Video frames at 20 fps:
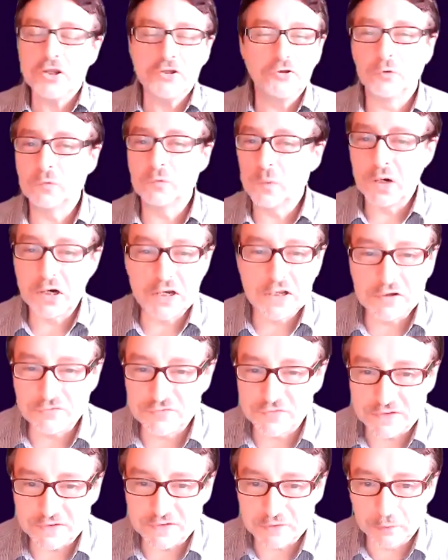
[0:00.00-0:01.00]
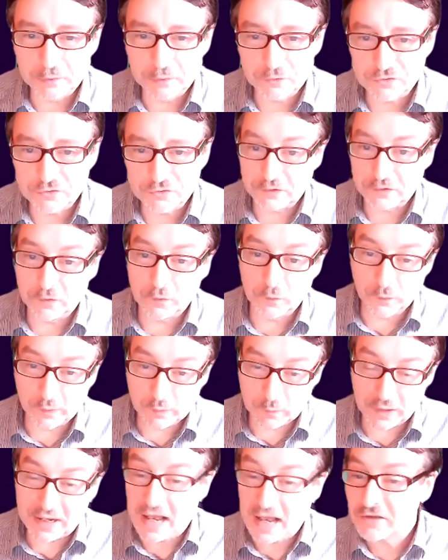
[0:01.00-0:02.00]
Don't worry if it looks like you're the only
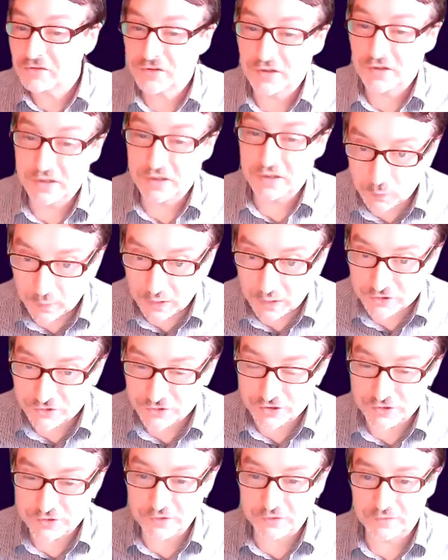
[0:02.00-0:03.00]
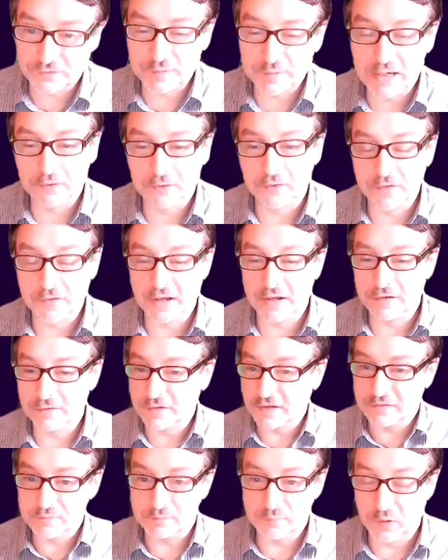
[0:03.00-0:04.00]
one asking a question or that
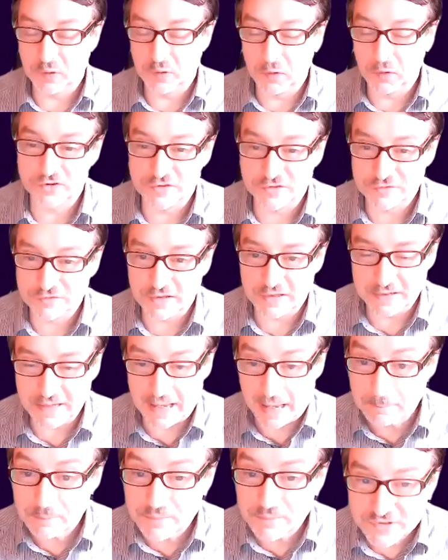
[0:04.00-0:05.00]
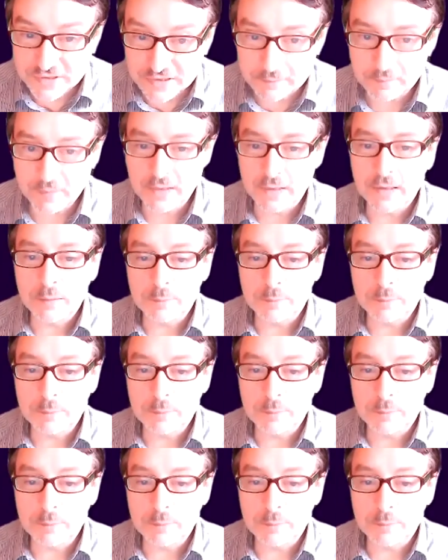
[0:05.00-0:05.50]
box is empty,